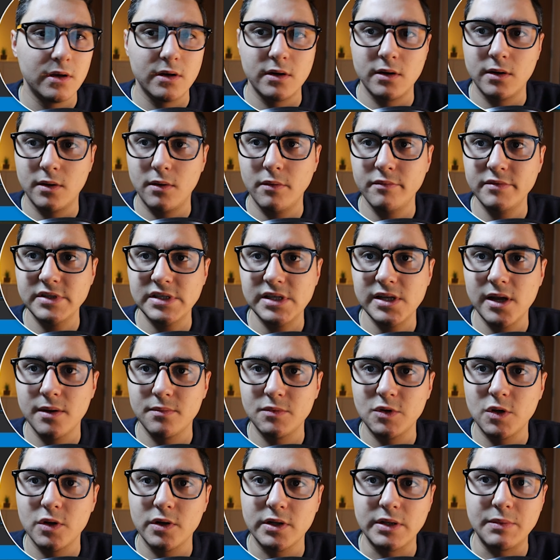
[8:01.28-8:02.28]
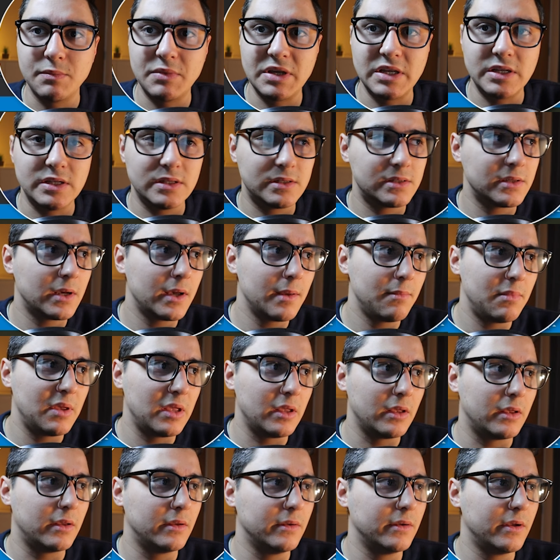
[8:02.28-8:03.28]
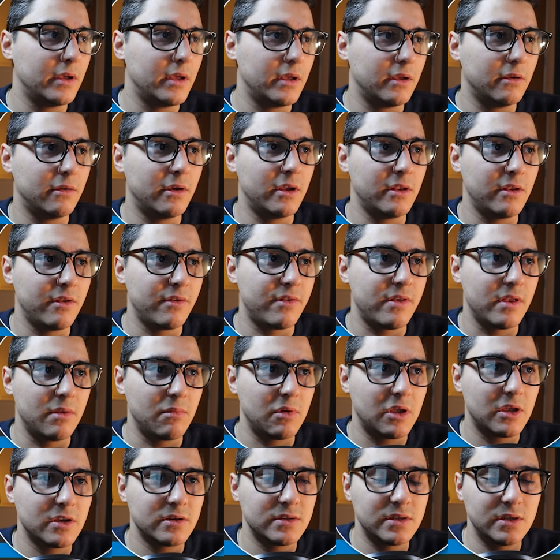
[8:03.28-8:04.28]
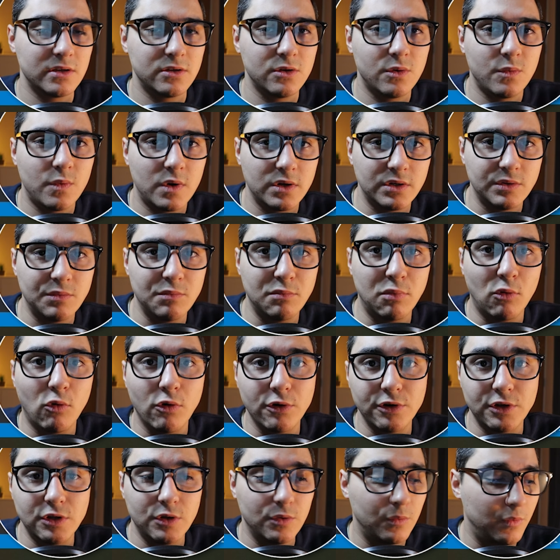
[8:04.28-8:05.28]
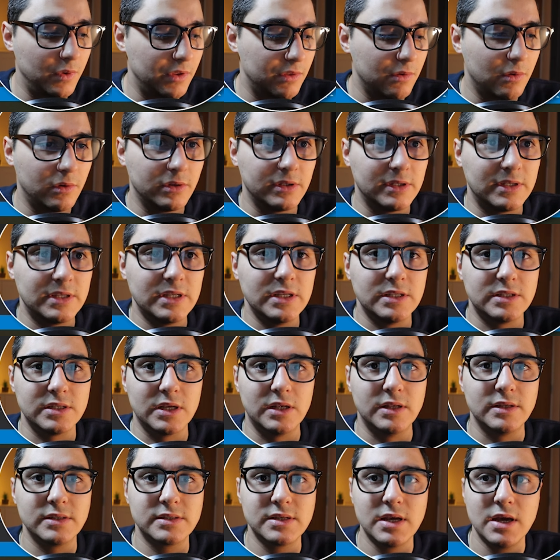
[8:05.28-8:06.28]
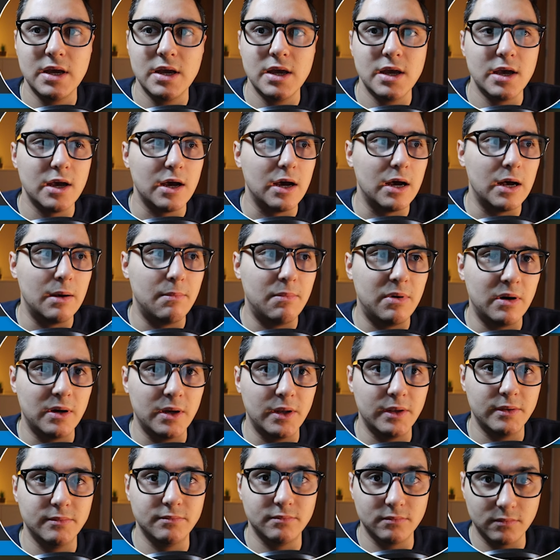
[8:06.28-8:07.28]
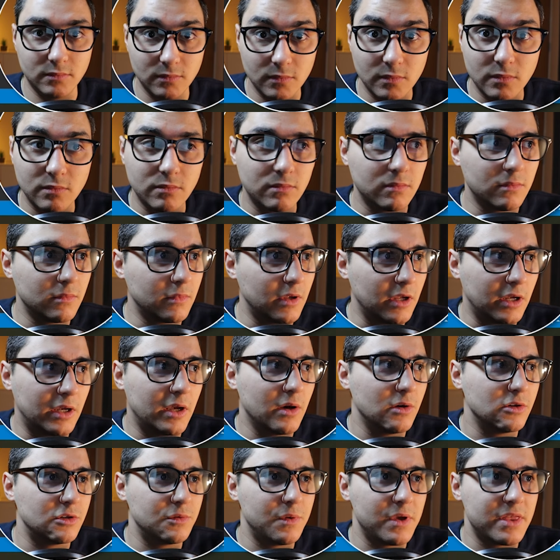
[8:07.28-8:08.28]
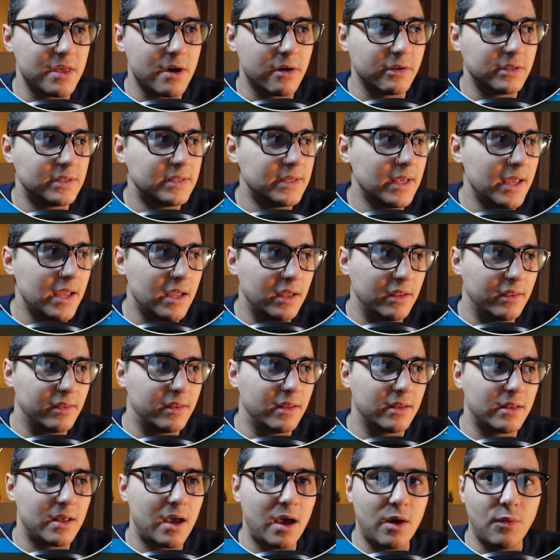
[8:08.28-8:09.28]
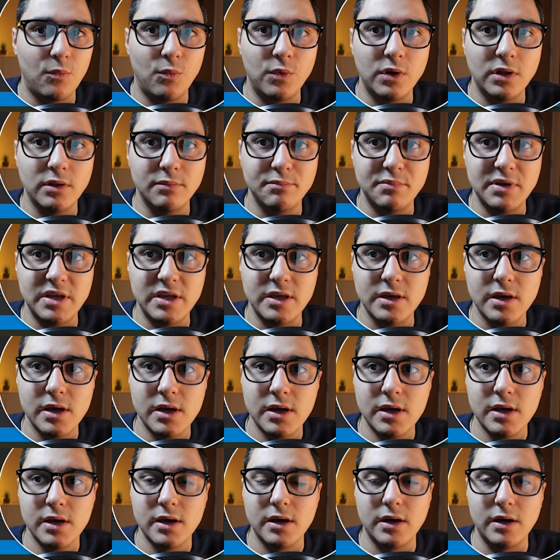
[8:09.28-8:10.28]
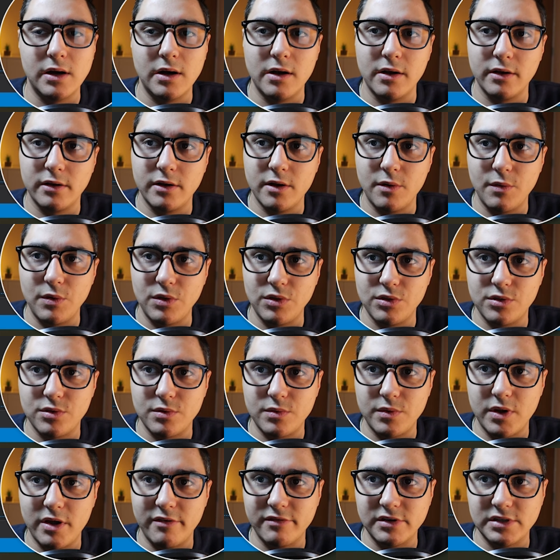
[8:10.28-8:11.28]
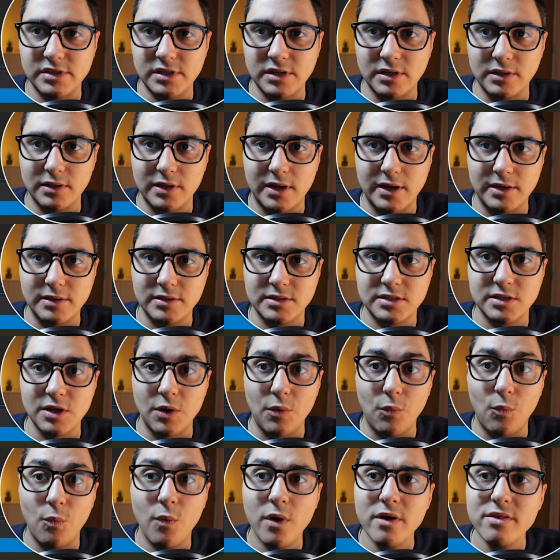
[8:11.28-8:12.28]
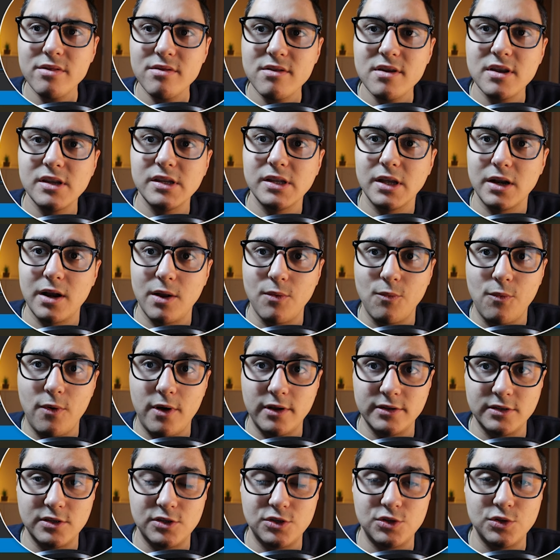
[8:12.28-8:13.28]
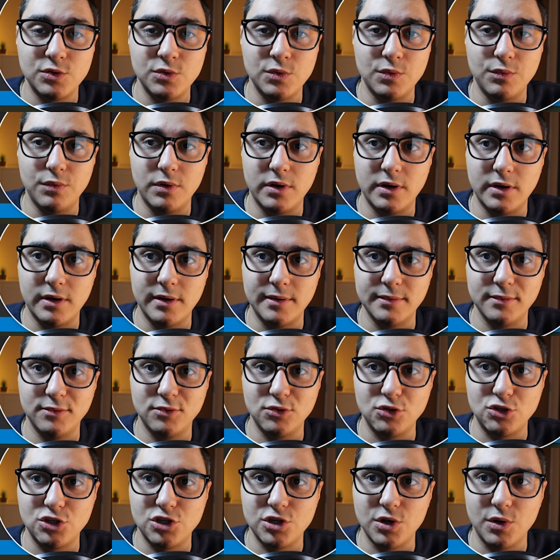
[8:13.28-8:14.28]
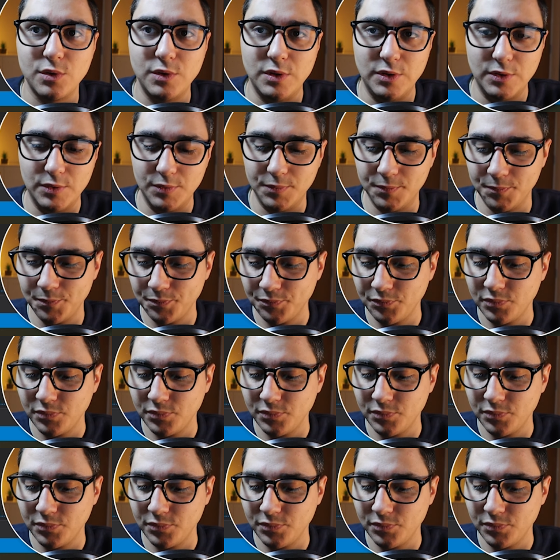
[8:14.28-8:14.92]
obviously I'm not going to be typing anything because I don't want to bore you with all the details, but it goes without saying that I will be going through every single line. So one thing that I want to show you,